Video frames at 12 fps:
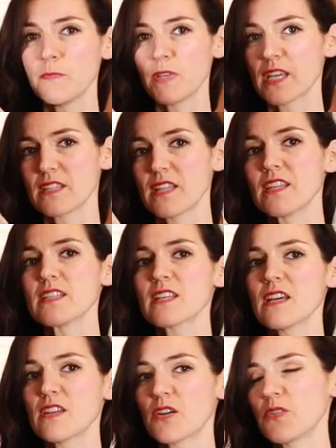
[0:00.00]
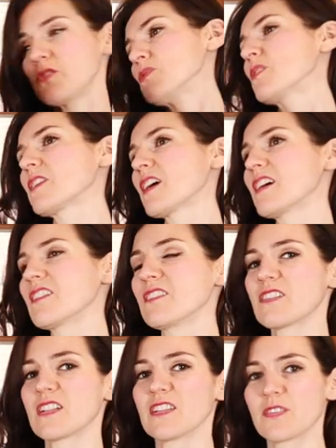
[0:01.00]
because in these kind of coats you can kind of
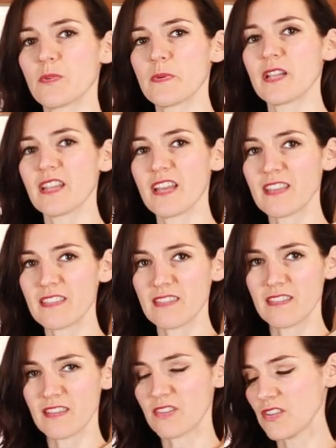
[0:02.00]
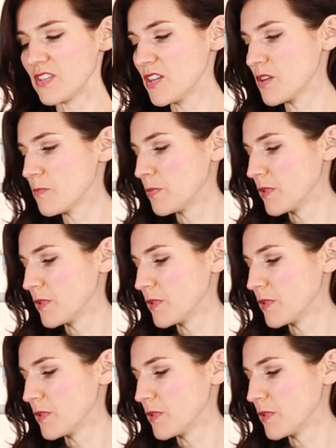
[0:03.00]
look a little bit like the Goodyear